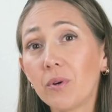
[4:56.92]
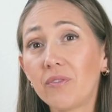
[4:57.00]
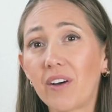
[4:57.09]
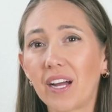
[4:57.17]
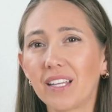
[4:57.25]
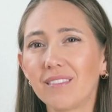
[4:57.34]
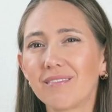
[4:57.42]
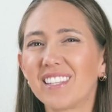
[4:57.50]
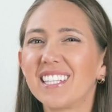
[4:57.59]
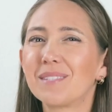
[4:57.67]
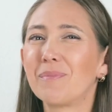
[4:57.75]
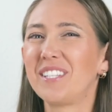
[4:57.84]
people find
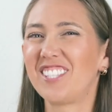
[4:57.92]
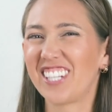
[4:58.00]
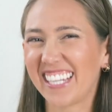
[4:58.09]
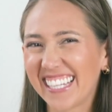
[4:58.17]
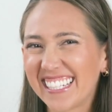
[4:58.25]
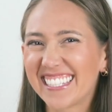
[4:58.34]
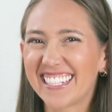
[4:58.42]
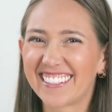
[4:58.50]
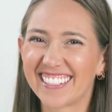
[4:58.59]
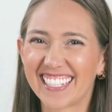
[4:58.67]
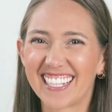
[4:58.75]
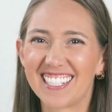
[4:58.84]
these much
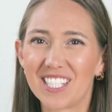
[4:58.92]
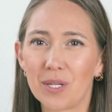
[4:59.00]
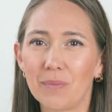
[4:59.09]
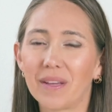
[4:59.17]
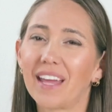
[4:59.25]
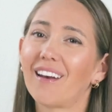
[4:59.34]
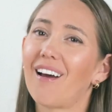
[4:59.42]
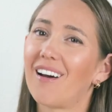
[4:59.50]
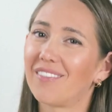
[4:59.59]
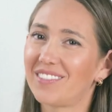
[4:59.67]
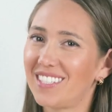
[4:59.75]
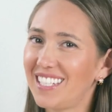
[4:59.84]
easier to consume and
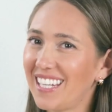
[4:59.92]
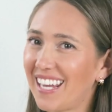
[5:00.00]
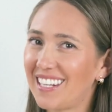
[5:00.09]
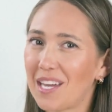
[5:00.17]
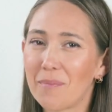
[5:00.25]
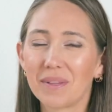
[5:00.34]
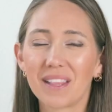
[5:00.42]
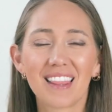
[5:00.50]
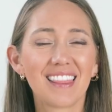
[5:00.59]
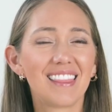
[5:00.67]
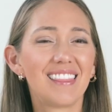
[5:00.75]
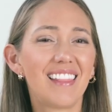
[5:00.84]
often end up
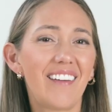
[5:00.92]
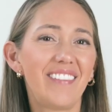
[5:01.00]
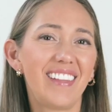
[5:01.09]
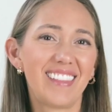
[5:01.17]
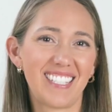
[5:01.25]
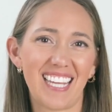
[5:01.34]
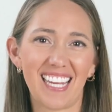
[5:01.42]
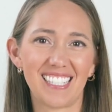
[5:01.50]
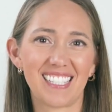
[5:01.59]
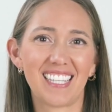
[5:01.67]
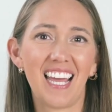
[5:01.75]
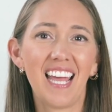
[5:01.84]
loving the
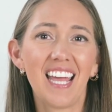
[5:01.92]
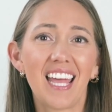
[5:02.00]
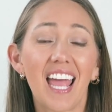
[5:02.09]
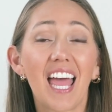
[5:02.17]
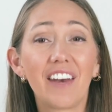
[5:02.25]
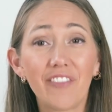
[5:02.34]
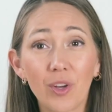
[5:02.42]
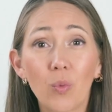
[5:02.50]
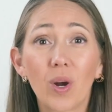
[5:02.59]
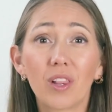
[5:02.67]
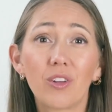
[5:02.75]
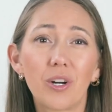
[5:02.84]
taste. And if you
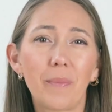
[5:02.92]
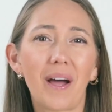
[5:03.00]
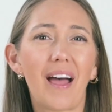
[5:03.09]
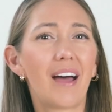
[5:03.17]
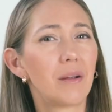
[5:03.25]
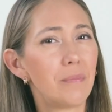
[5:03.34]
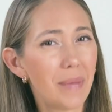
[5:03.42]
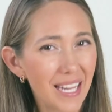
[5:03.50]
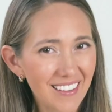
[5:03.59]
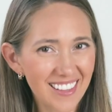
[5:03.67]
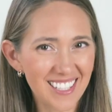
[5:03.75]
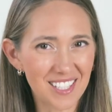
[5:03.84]
want to learn about how to
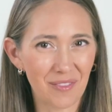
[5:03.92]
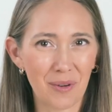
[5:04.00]
make these